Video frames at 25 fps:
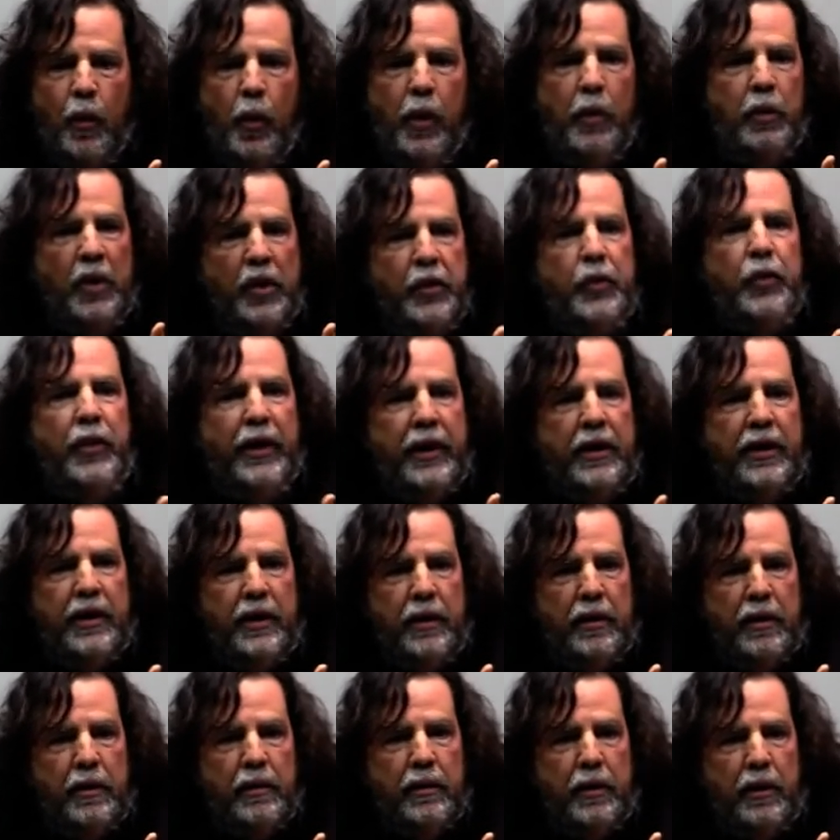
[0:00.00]
We will do it
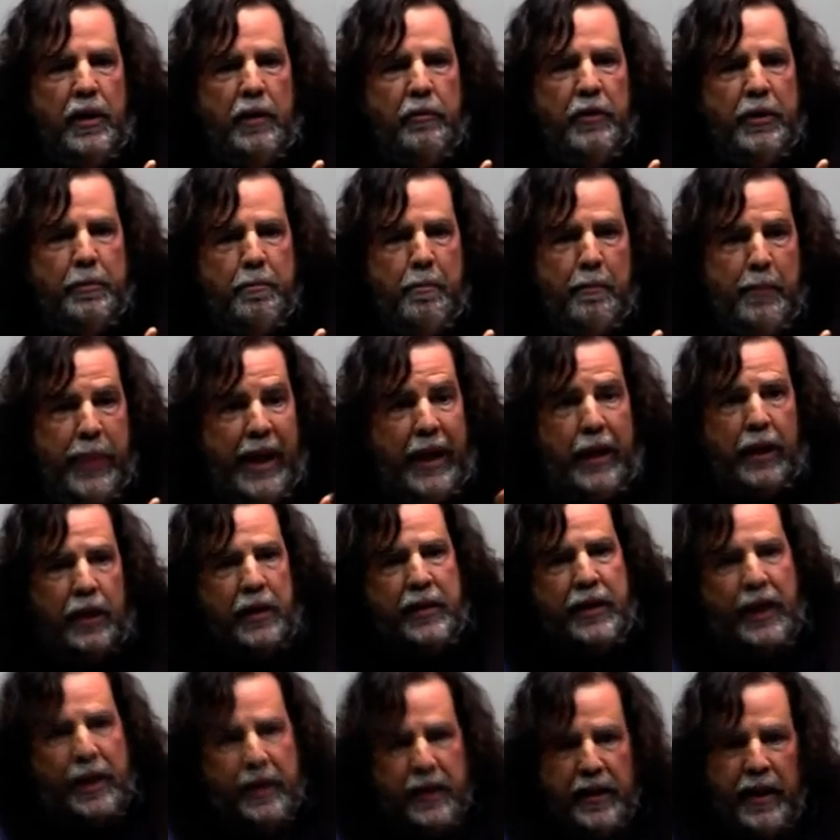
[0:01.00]
even
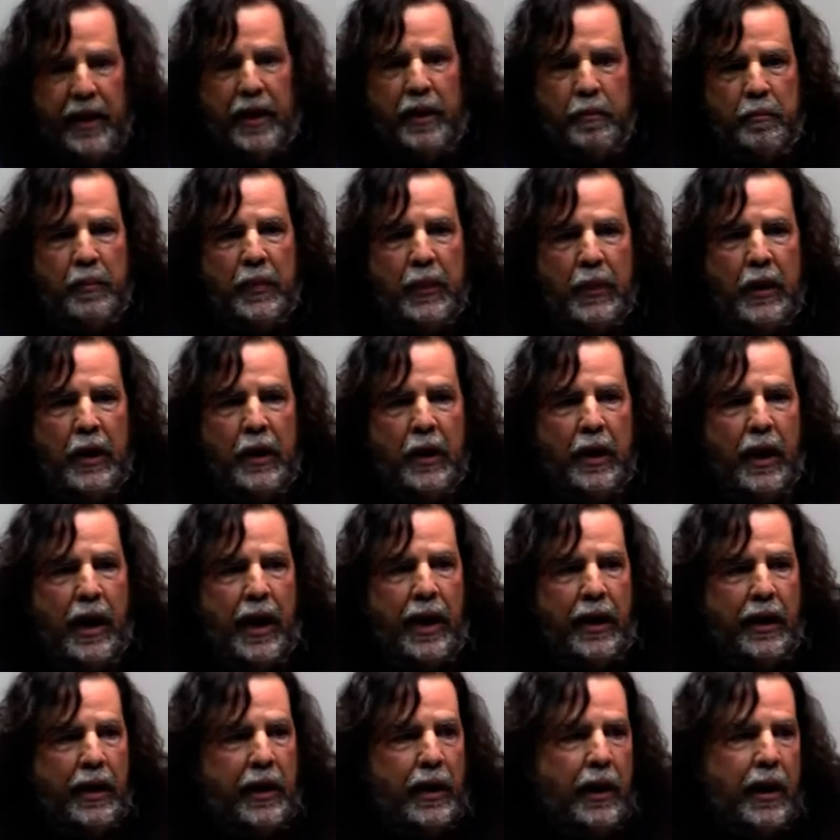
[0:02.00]
better than them
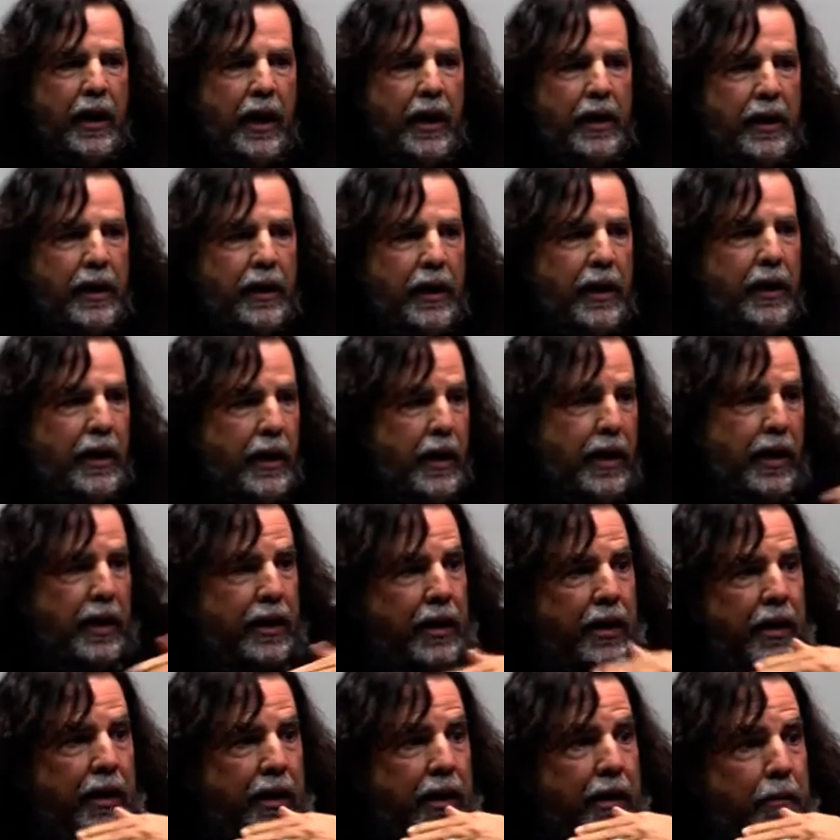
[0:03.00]
and, a, and, a, and,
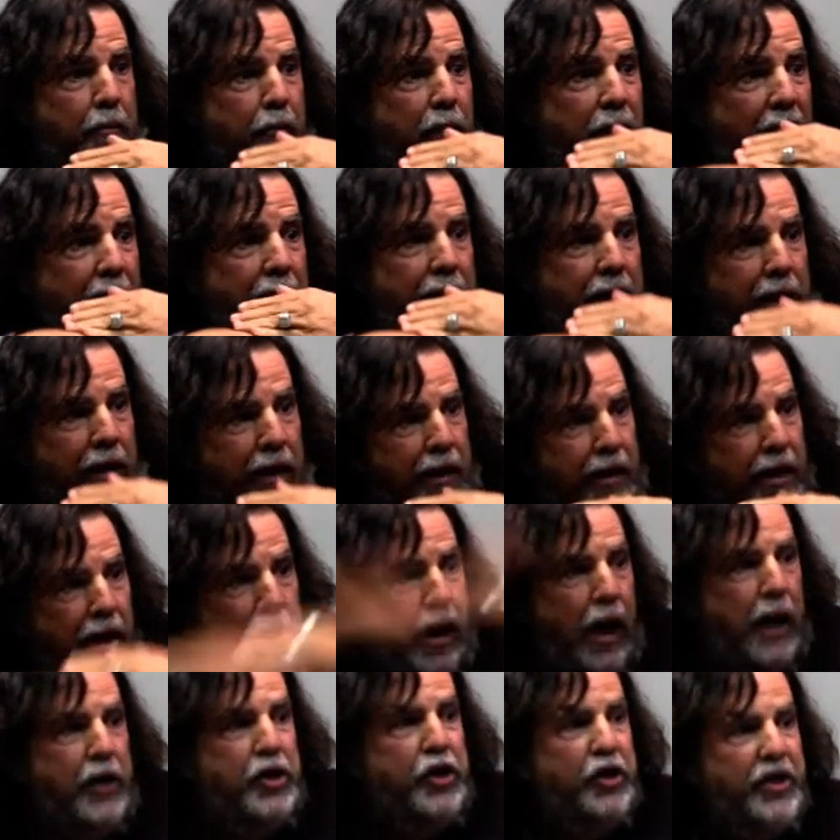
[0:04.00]
a, and a, in
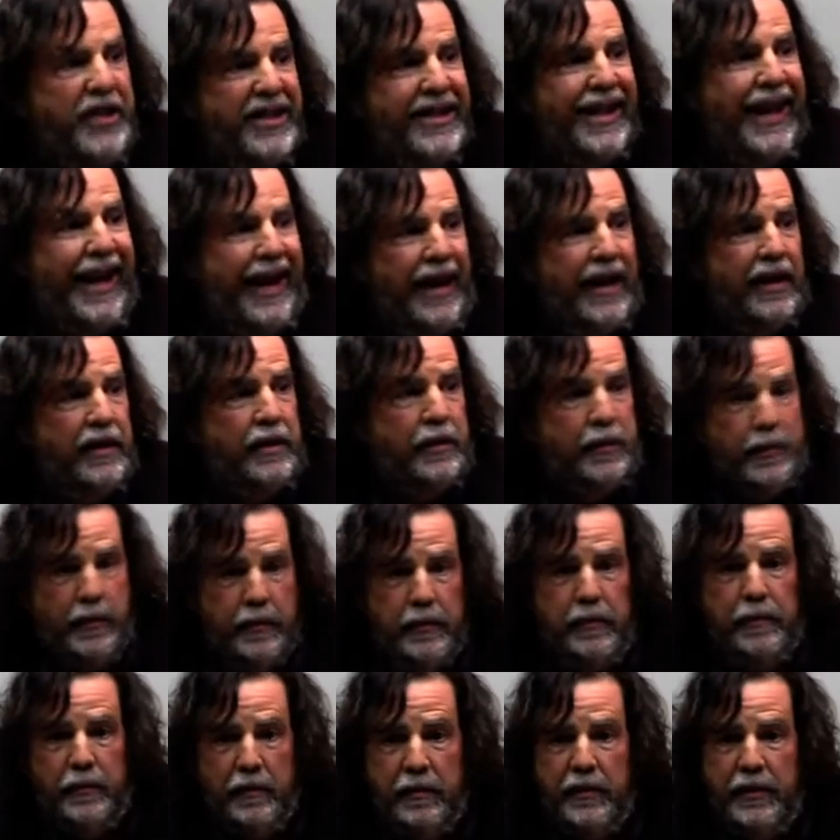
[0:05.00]
a larger scale
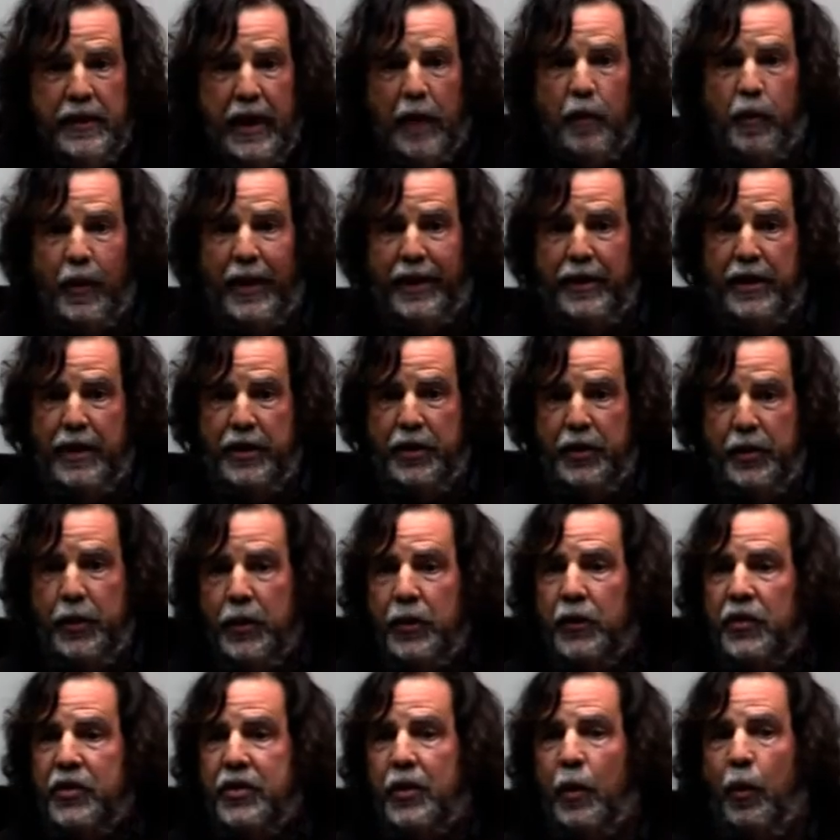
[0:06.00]
than what they do.